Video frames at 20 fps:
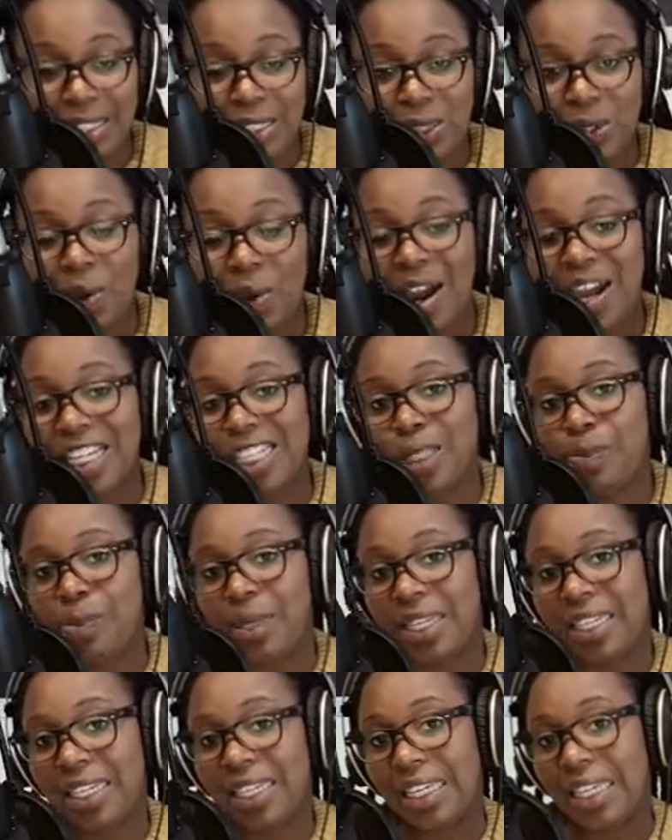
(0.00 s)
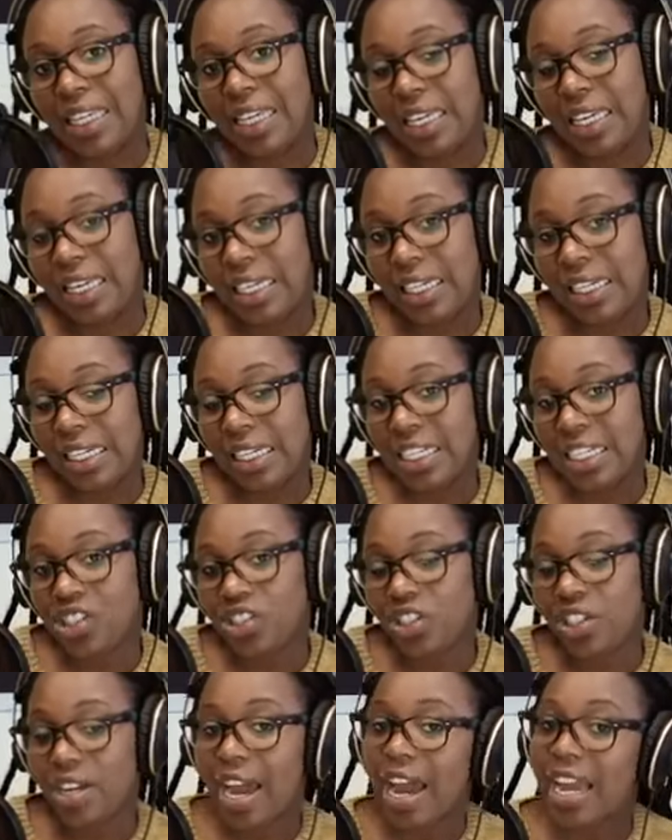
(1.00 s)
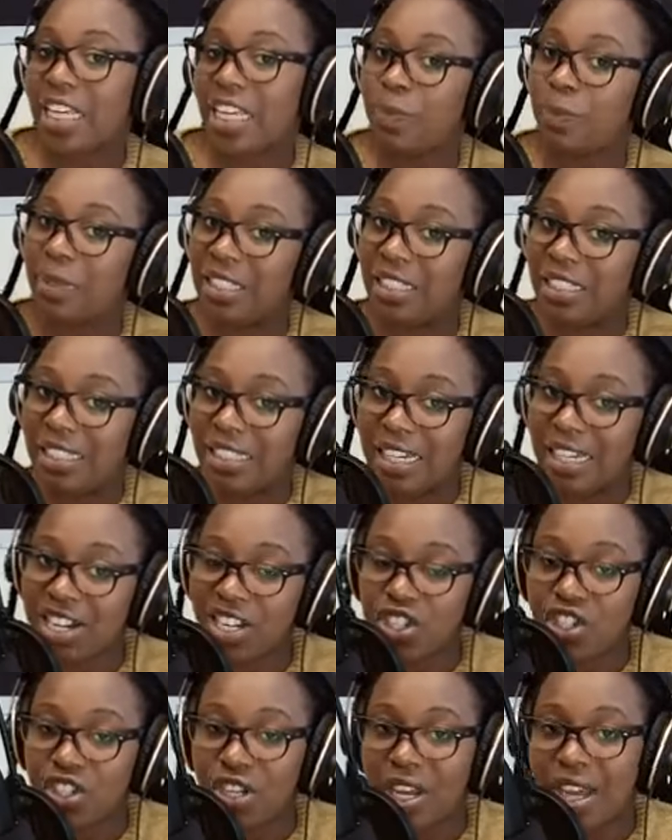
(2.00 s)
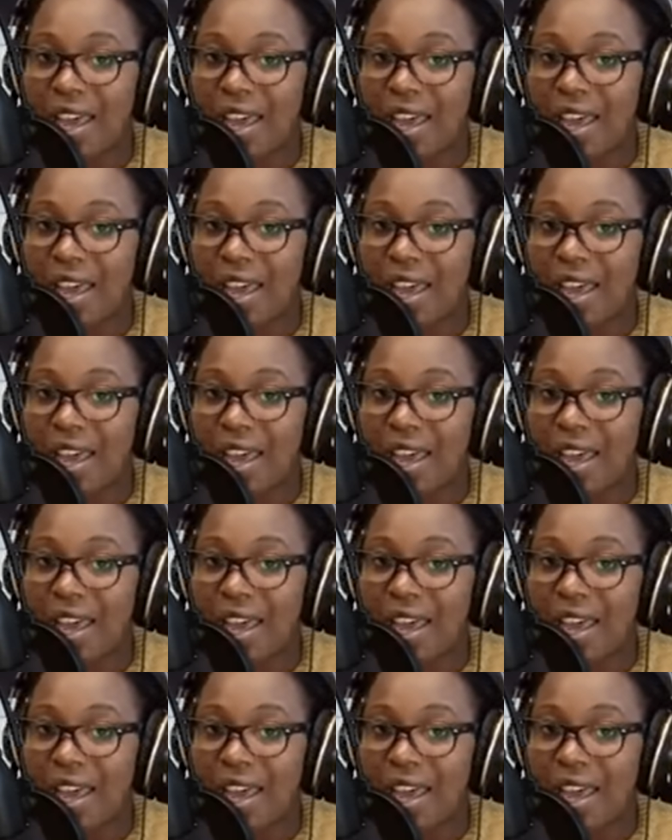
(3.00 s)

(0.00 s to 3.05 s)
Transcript: So I speak English, I speak Dutch,